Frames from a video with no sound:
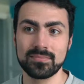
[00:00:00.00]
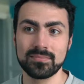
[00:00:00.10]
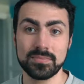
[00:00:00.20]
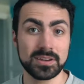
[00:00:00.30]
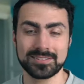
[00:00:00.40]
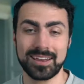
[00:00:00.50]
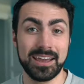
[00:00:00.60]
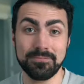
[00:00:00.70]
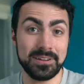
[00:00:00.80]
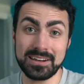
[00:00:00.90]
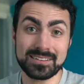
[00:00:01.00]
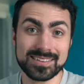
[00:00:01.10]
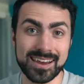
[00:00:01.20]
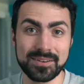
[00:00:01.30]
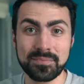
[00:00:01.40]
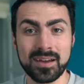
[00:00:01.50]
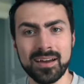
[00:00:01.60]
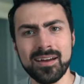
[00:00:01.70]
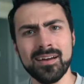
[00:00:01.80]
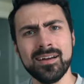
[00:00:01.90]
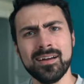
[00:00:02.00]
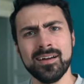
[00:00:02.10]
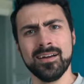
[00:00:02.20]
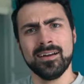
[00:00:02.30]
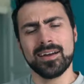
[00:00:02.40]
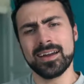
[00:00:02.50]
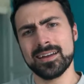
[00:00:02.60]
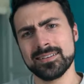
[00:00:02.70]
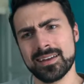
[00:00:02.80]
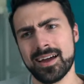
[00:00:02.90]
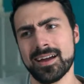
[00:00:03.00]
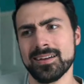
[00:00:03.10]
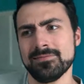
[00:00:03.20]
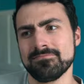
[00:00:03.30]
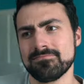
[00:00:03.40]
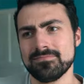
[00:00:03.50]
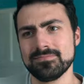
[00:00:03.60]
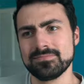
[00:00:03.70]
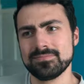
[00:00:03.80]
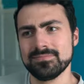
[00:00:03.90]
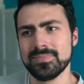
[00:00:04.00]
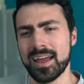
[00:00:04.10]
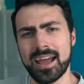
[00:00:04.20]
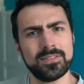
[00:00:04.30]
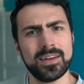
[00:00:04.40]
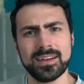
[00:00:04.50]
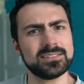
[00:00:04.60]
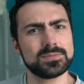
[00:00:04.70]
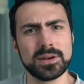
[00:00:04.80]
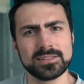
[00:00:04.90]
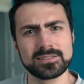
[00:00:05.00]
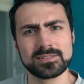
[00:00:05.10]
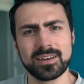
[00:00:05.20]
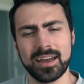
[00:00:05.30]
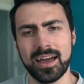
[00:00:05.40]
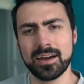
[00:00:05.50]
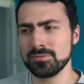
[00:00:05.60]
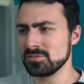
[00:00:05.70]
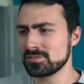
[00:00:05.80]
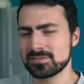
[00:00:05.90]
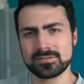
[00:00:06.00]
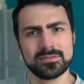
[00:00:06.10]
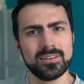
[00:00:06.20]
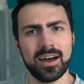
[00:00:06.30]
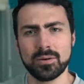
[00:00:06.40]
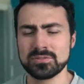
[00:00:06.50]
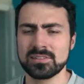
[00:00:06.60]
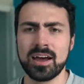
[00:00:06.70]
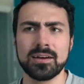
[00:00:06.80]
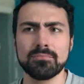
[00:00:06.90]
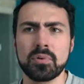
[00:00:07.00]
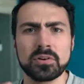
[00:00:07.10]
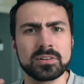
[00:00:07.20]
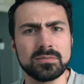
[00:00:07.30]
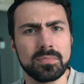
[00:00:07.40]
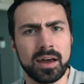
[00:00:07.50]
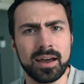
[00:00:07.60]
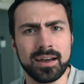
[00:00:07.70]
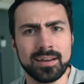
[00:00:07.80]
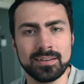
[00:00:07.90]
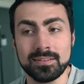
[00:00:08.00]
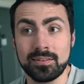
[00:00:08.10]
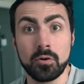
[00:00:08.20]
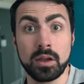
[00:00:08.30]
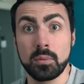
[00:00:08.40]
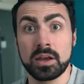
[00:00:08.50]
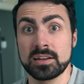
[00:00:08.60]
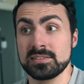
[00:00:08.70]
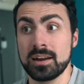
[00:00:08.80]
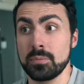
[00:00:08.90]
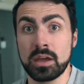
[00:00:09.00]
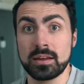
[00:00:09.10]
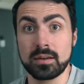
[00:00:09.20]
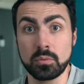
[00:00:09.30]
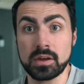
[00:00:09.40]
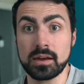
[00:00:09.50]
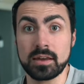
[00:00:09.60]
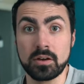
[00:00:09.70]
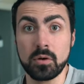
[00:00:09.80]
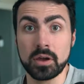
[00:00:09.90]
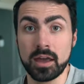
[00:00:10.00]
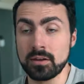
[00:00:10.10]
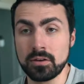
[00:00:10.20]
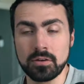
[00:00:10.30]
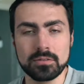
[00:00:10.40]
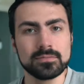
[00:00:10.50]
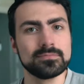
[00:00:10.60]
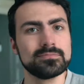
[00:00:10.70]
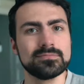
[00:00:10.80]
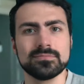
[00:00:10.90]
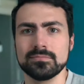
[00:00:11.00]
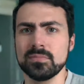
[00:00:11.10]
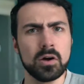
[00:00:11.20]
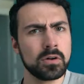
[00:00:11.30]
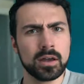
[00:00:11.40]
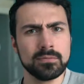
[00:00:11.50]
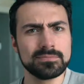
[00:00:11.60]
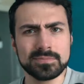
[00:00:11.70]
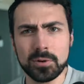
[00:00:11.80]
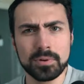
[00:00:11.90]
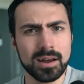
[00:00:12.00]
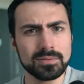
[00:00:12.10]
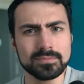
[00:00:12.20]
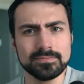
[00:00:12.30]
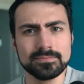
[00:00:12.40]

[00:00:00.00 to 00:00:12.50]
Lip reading: because I had plenty of time and I had the headspace. I was not burdened by, okay, we got to set up, we got to get going, got to go. Okay, no problem.